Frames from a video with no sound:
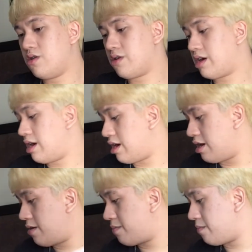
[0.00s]
Okay.
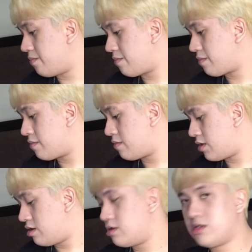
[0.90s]

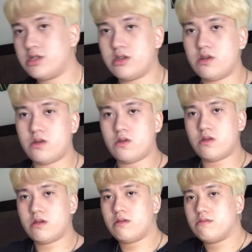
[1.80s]
So,
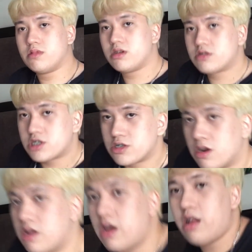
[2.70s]
not
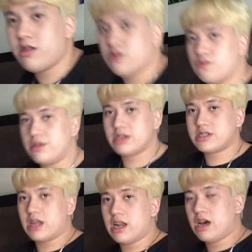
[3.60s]
sure. I'll do this then.